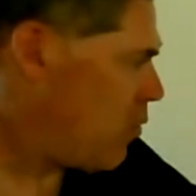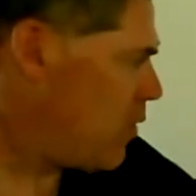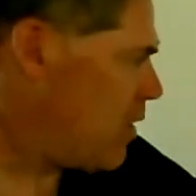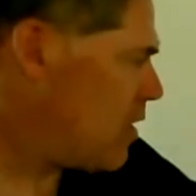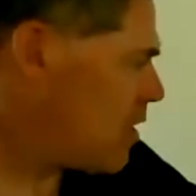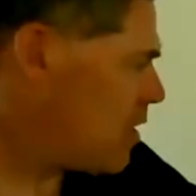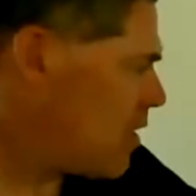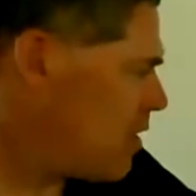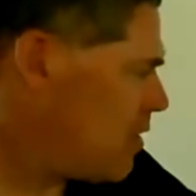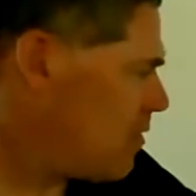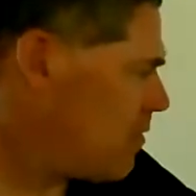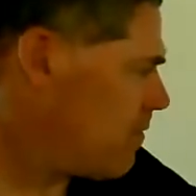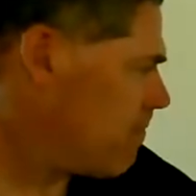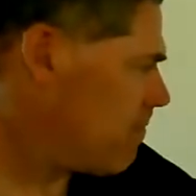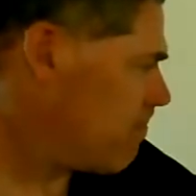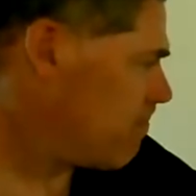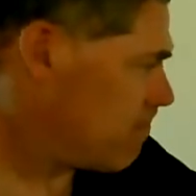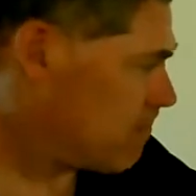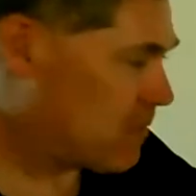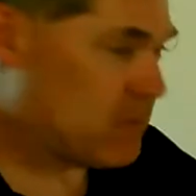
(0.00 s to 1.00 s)
we can
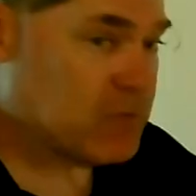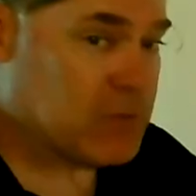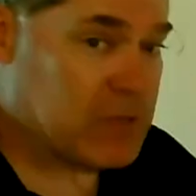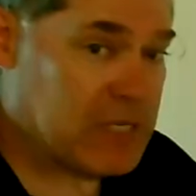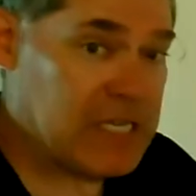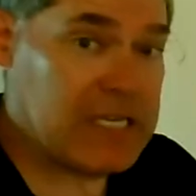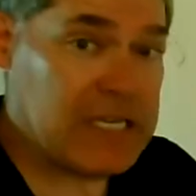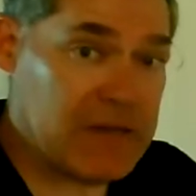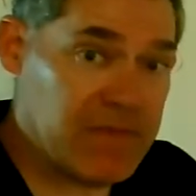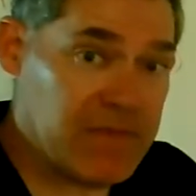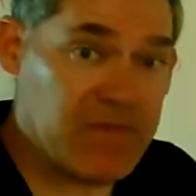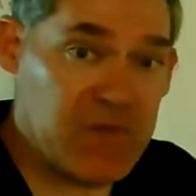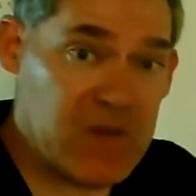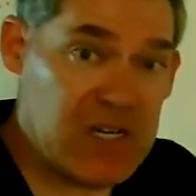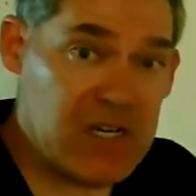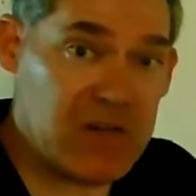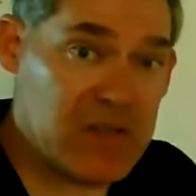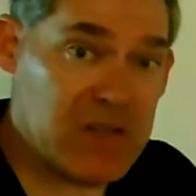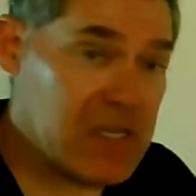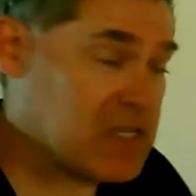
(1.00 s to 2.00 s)

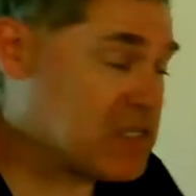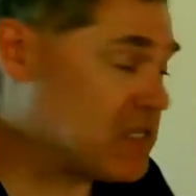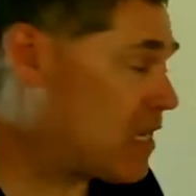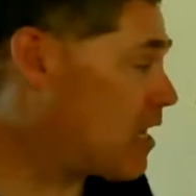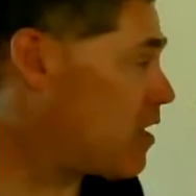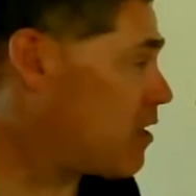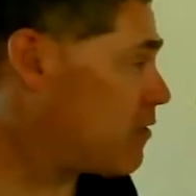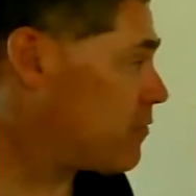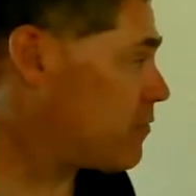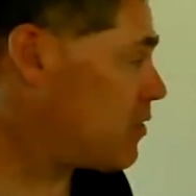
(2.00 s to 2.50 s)
figure this out.